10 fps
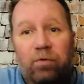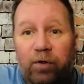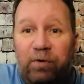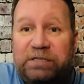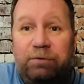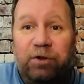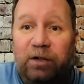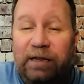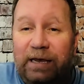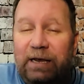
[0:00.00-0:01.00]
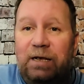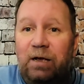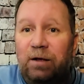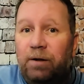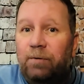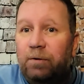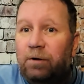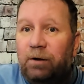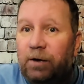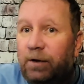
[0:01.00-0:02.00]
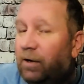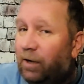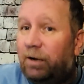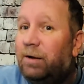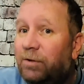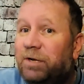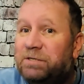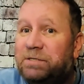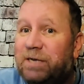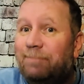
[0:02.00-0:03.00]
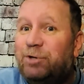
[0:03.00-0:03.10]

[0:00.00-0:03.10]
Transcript: The rest of the league does the same